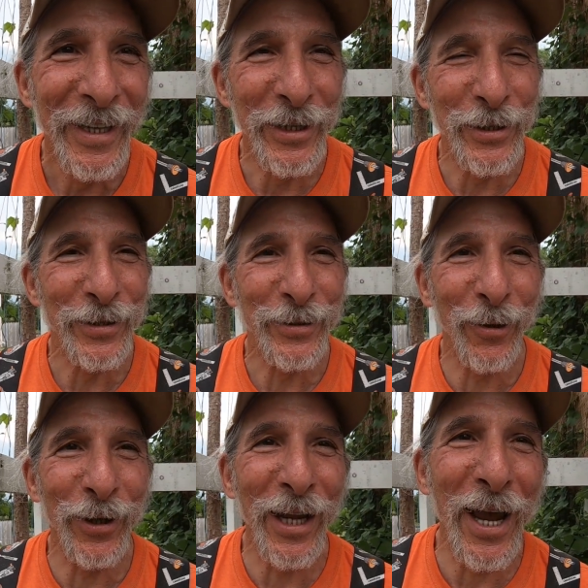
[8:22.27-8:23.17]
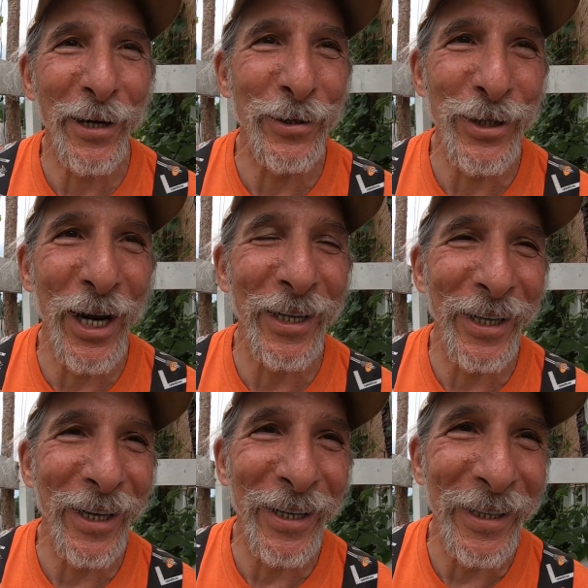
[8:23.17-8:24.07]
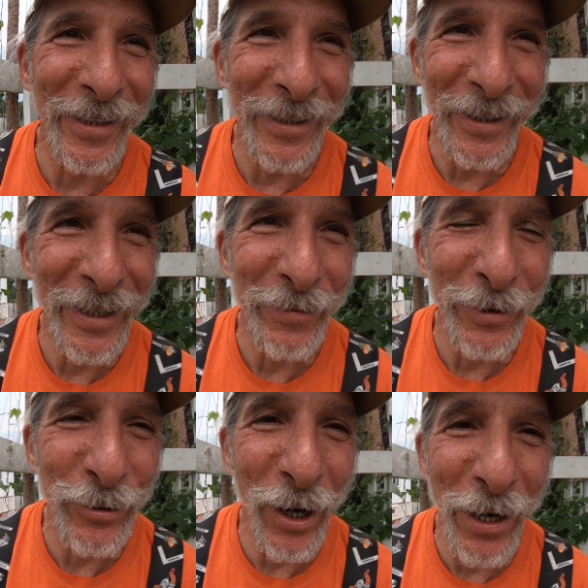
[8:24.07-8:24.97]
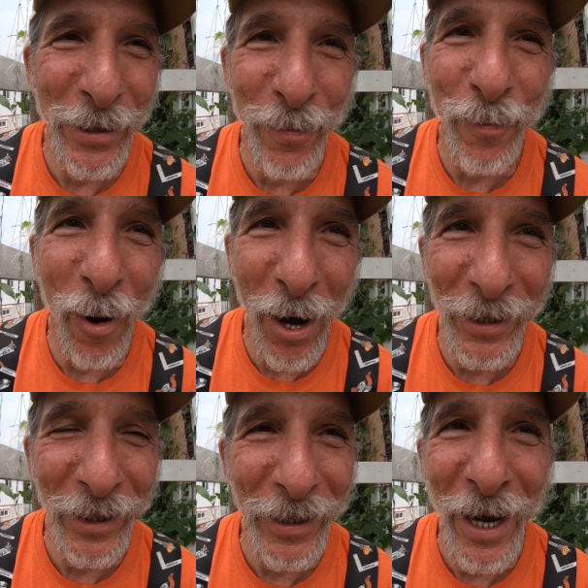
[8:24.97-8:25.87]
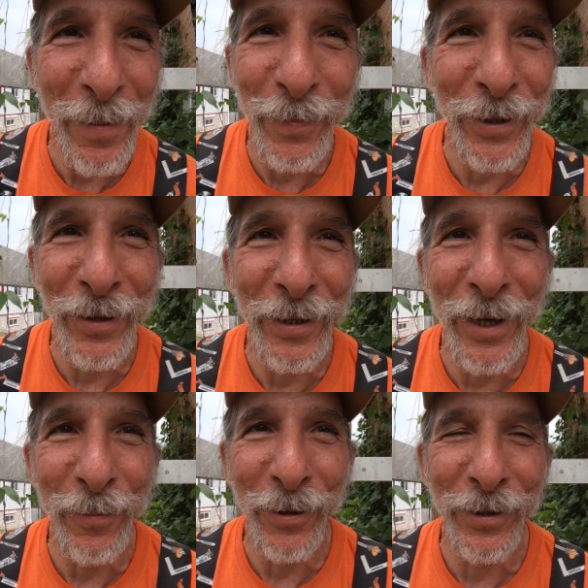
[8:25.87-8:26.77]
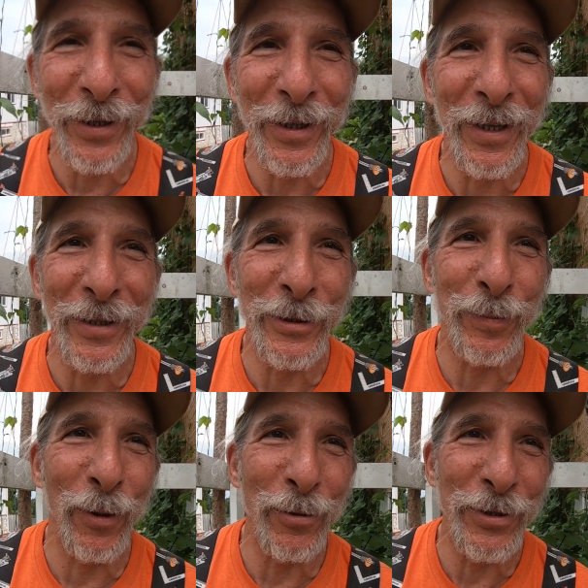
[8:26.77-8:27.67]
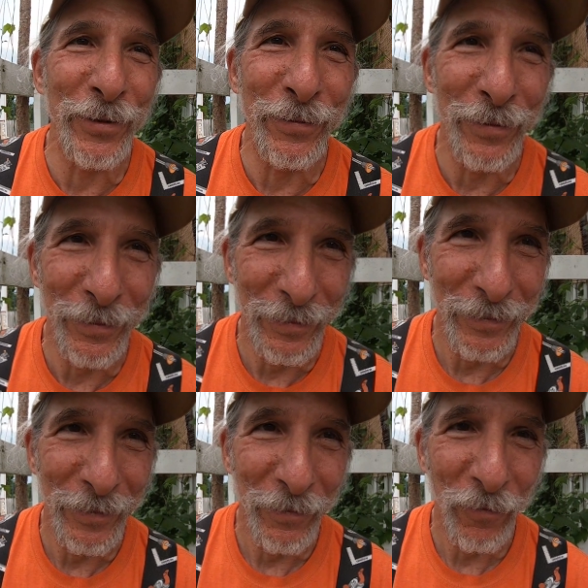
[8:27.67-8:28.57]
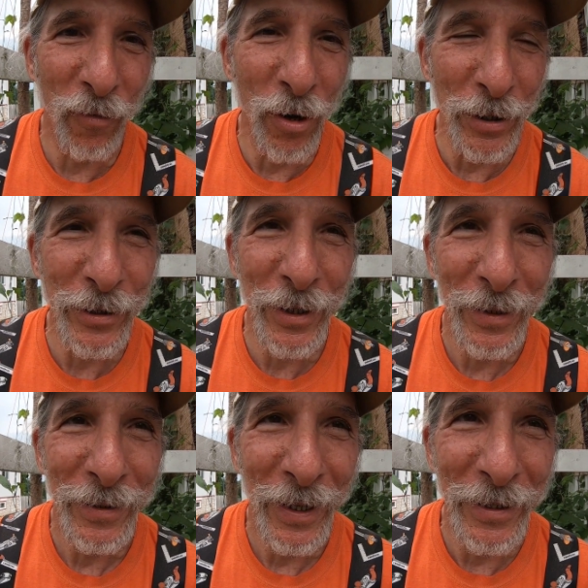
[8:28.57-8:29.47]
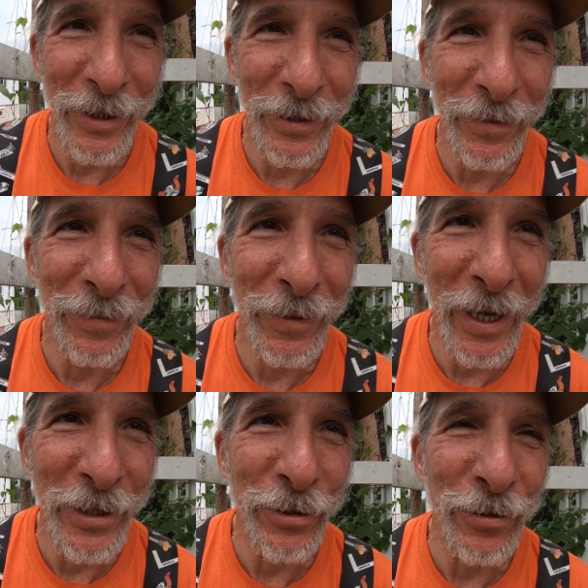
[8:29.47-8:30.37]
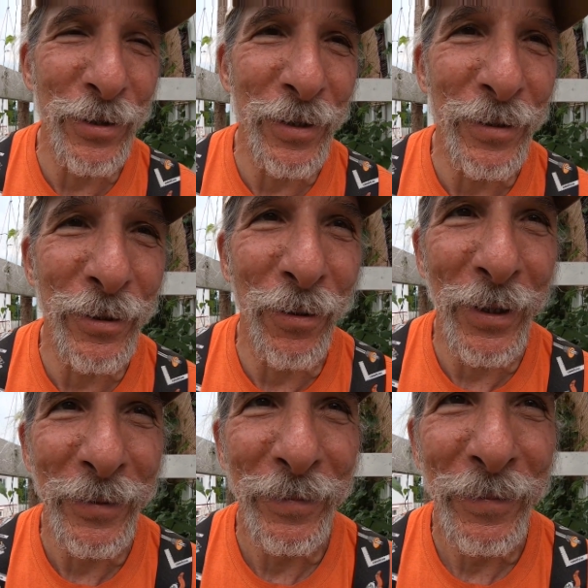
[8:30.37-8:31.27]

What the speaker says: It's totally energetic, and even trying to bottle it up, you end up with an explosive force, as in lasers and so on.